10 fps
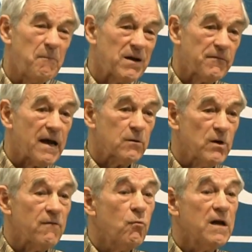Matter of fact,
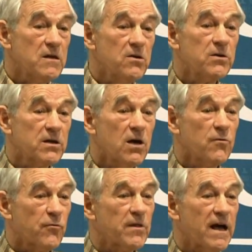we have 1 year to
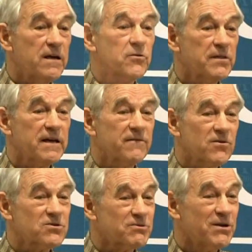go for the 100th
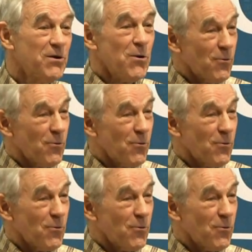anniversary.